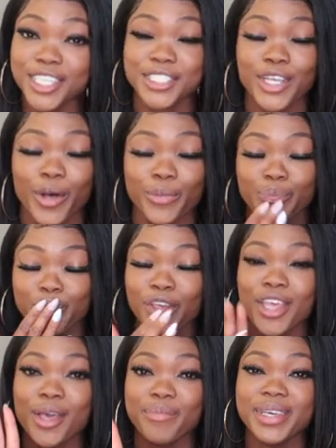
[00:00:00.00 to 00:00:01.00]
So
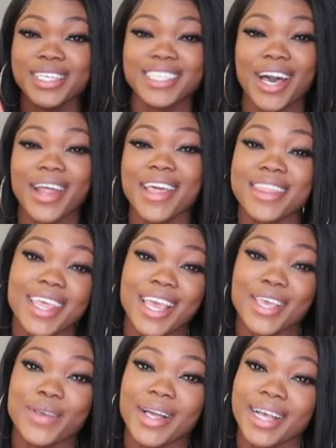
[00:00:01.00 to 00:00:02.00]
peace out, and
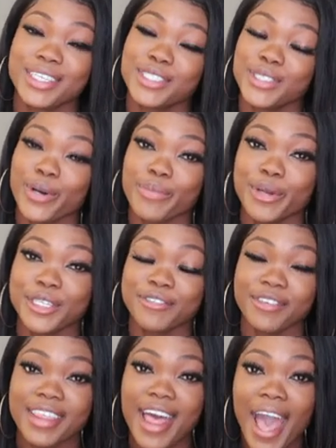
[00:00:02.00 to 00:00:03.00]
thank you guys so much
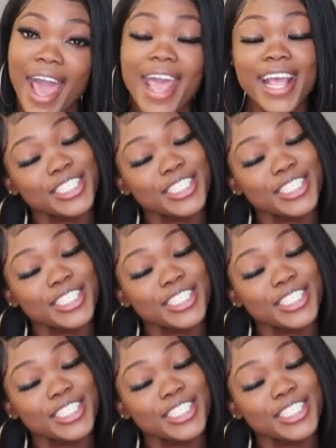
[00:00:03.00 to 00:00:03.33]
for that.